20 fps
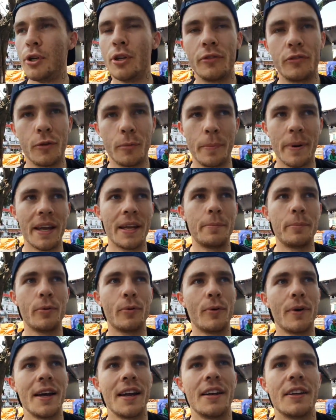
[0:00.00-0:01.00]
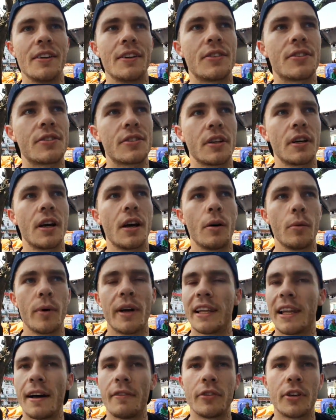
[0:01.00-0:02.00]
beautiful people, and
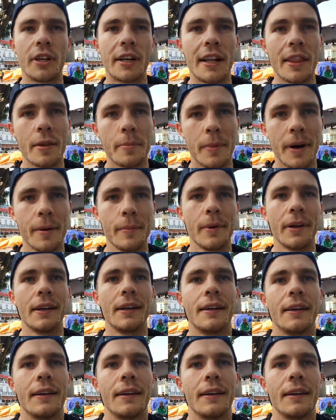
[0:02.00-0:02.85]
we're loving it at the moment.